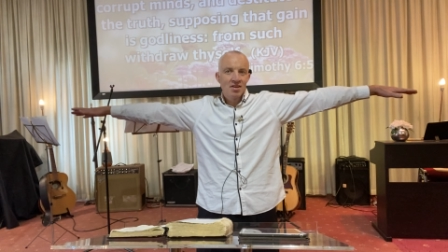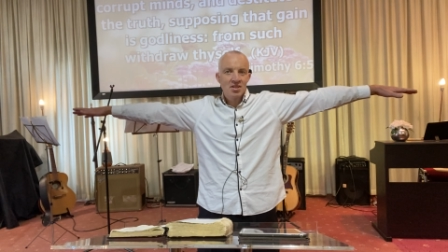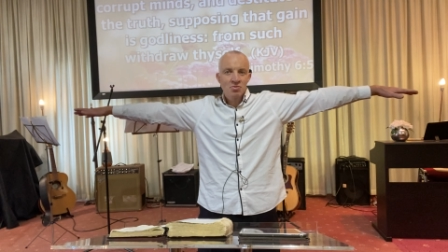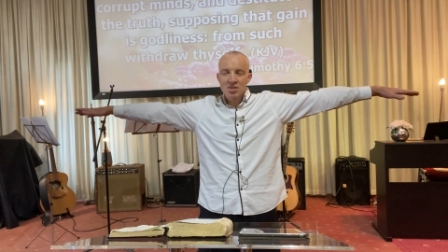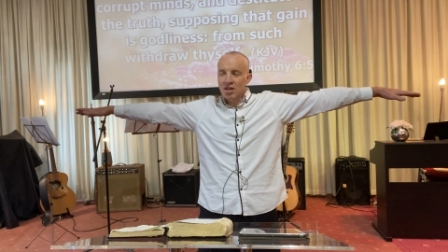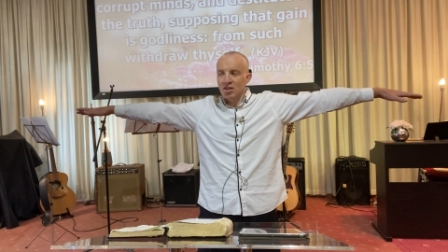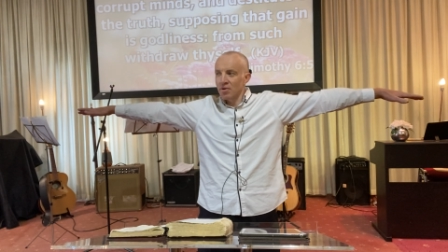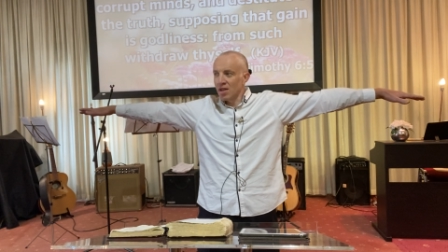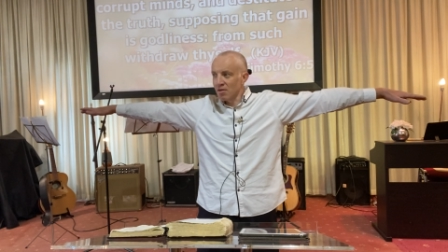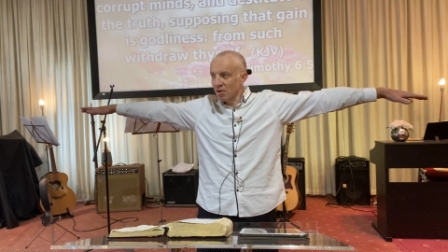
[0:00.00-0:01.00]
this was not the
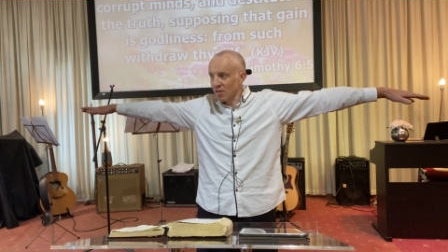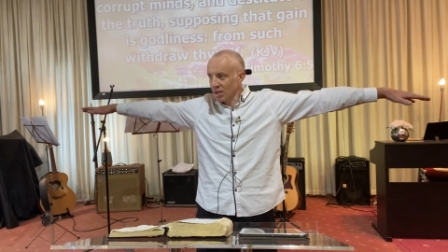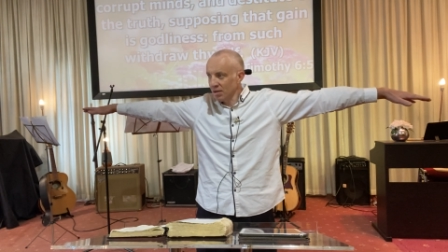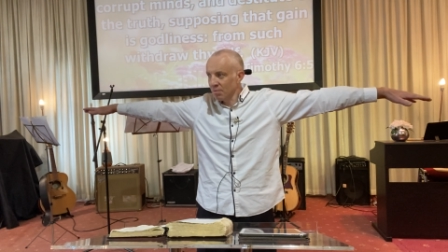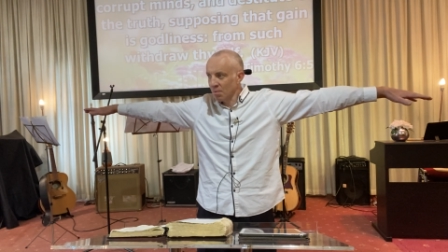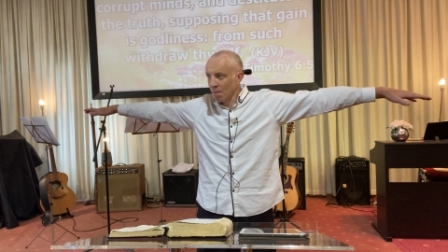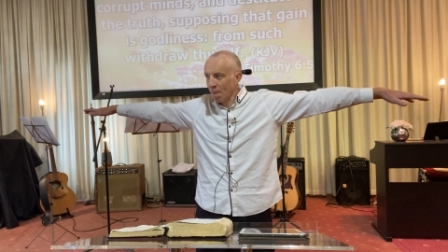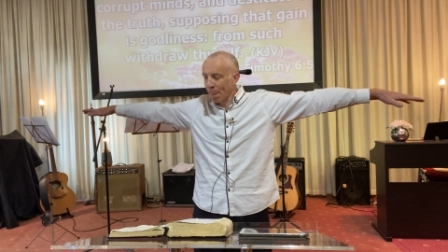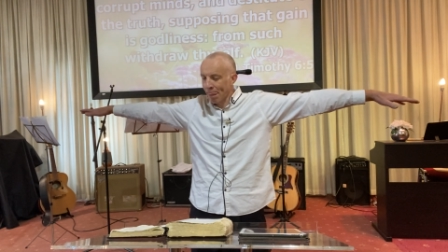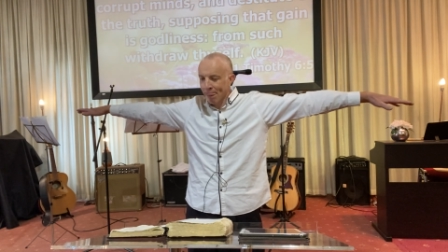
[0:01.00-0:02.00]
way they were thinking.
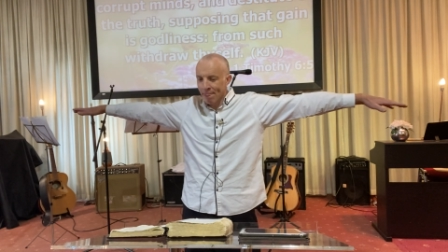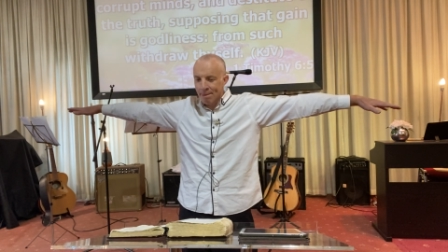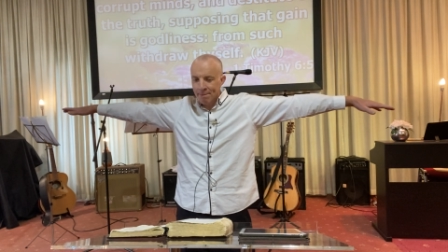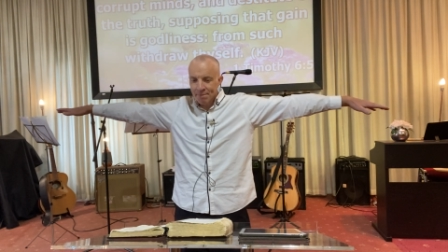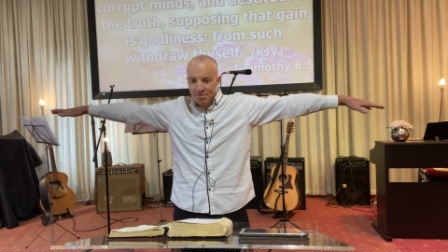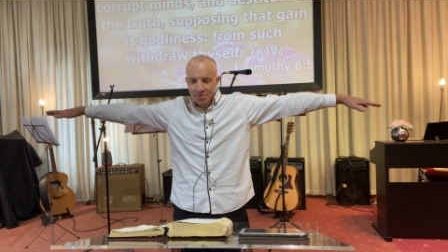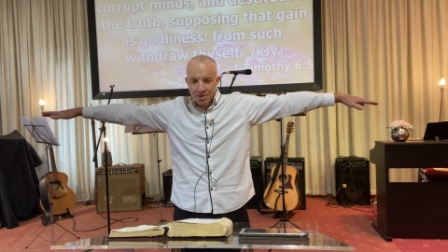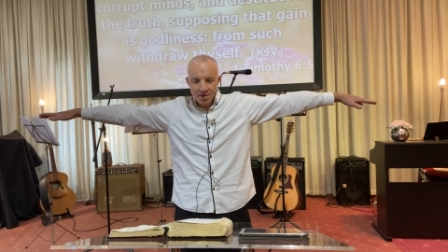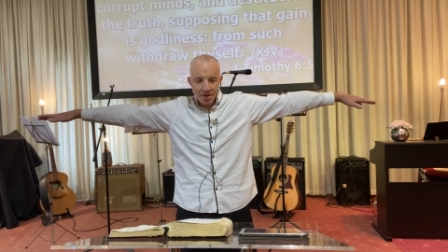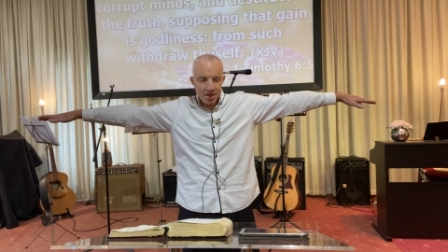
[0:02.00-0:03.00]
Hmm.